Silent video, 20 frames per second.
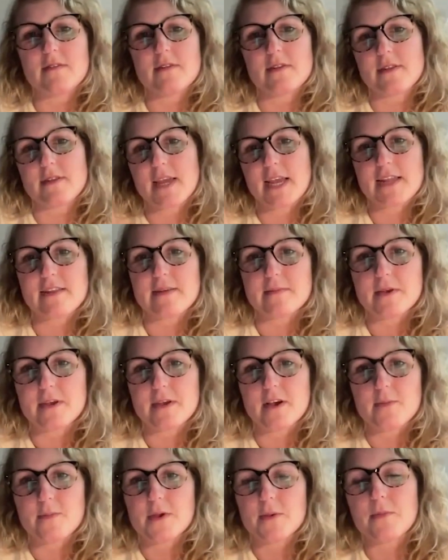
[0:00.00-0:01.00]
the data
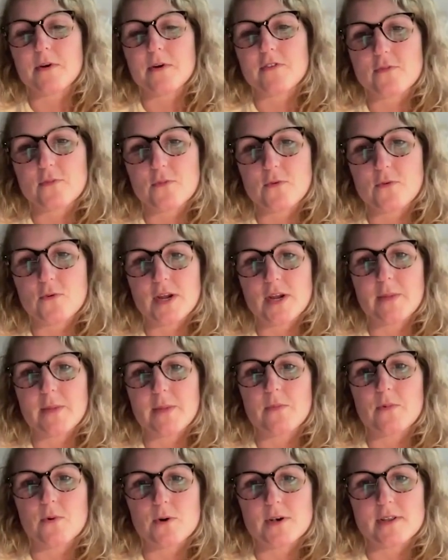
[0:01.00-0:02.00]
becoming much more
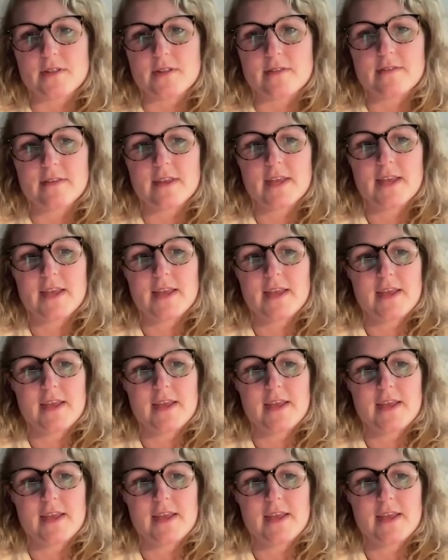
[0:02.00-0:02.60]
important.